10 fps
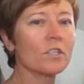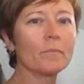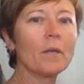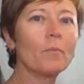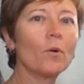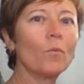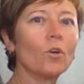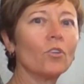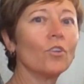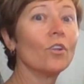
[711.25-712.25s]
people
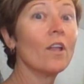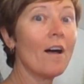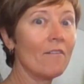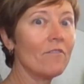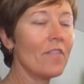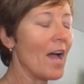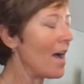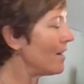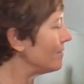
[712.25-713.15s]
will love that.